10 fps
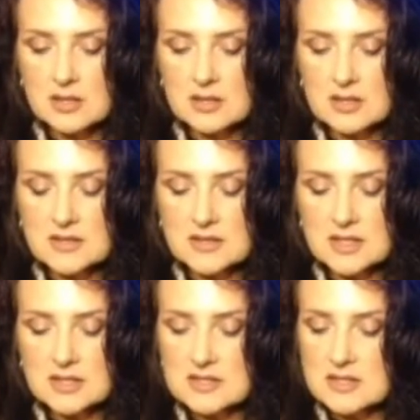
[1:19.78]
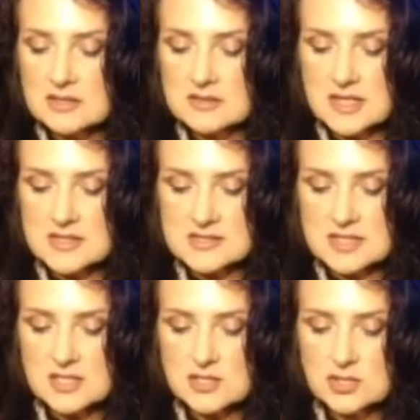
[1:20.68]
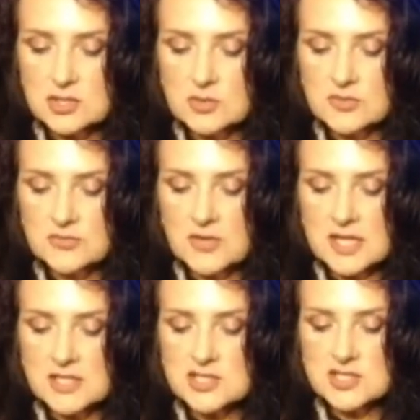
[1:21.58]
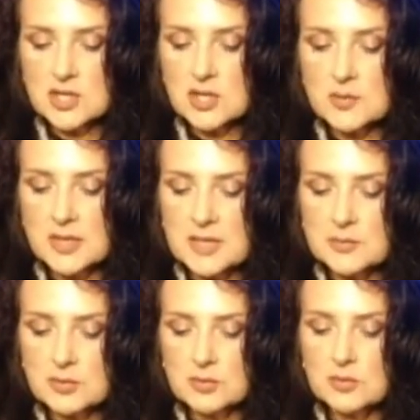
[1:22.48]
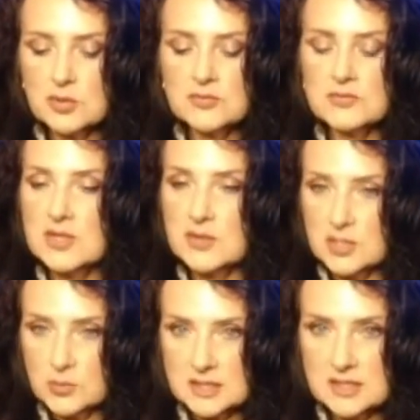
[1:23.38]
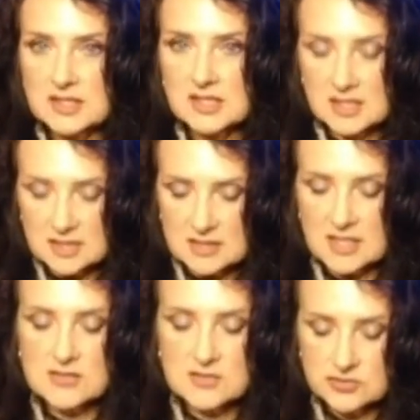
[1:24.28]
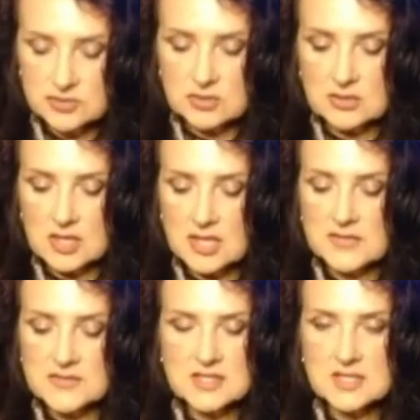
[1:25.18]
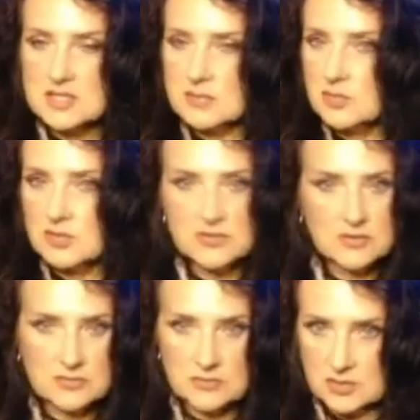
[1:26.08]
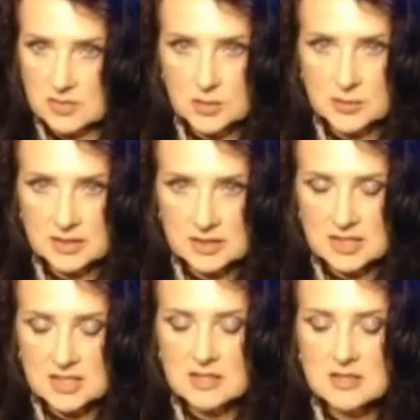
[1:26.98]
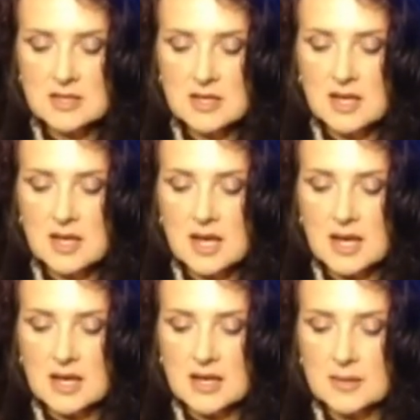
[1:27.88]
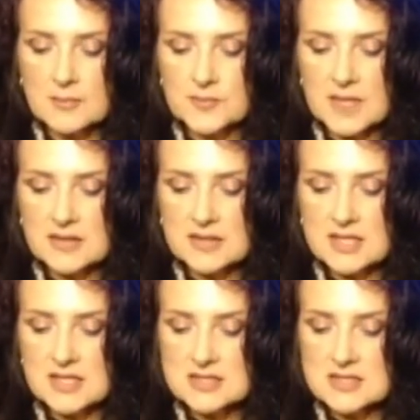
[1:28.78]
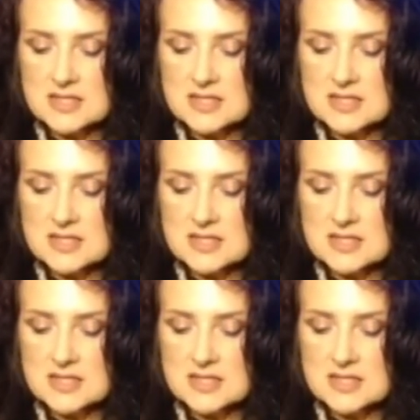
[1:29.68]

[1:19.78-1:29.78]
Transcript: then they said, you will find shadow people move very quickly, and that is true. I have seen them move very quickly. And then